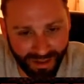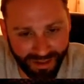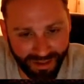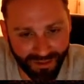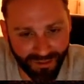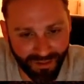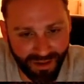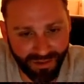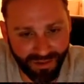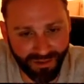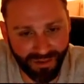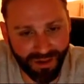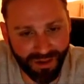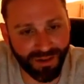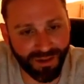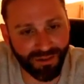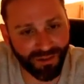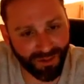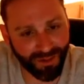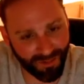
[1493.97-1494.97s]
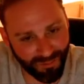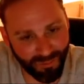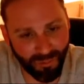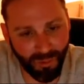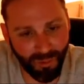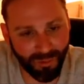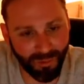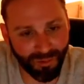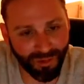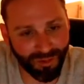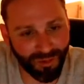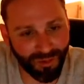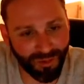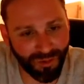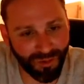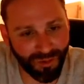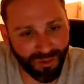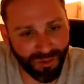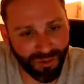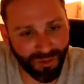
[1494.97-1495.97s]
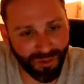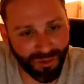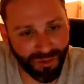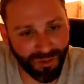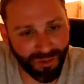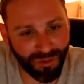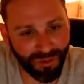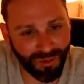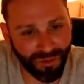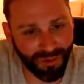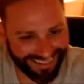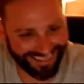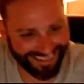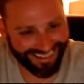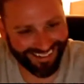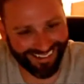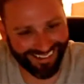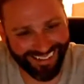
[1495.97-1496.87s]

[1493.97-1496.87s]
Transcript: They can chase us, and we'll just do. So,